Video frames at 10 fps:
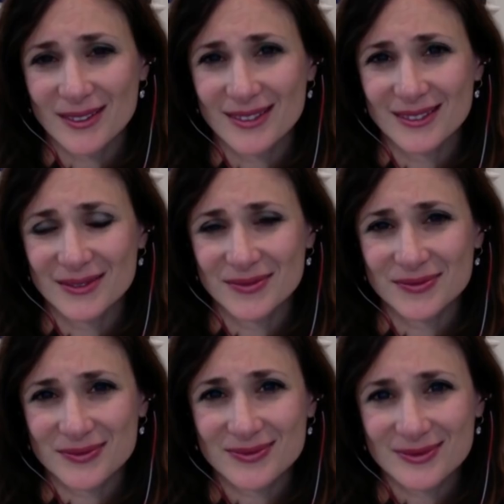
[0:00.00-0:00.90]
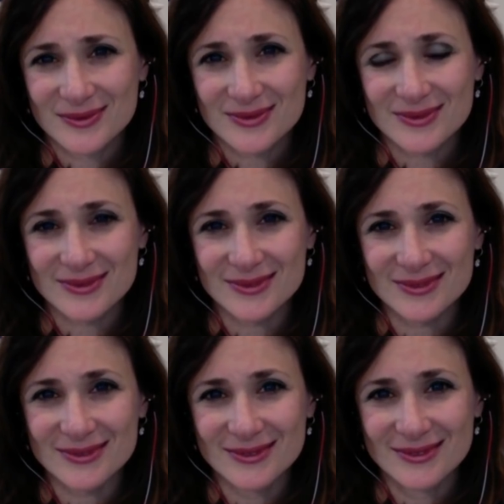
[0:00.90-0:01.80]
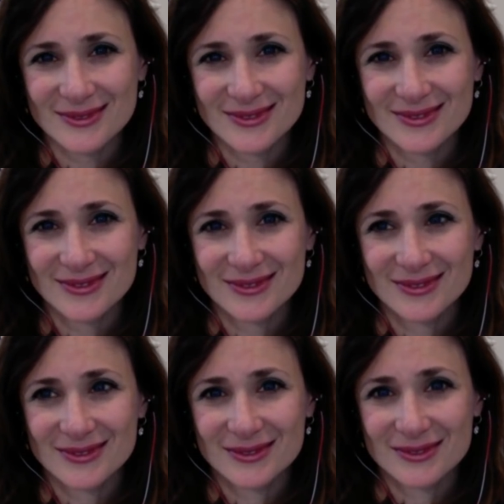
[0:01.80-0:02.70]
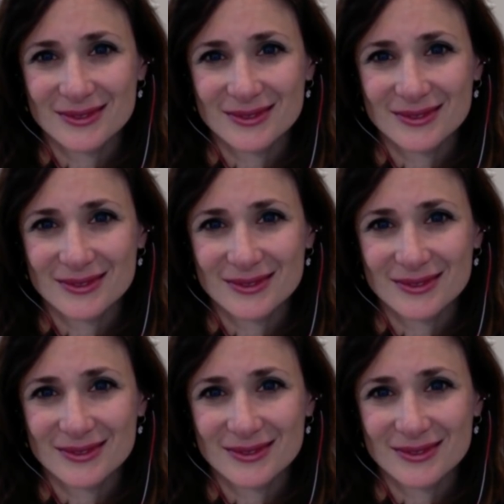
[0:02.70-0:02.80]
This person isn't speaking.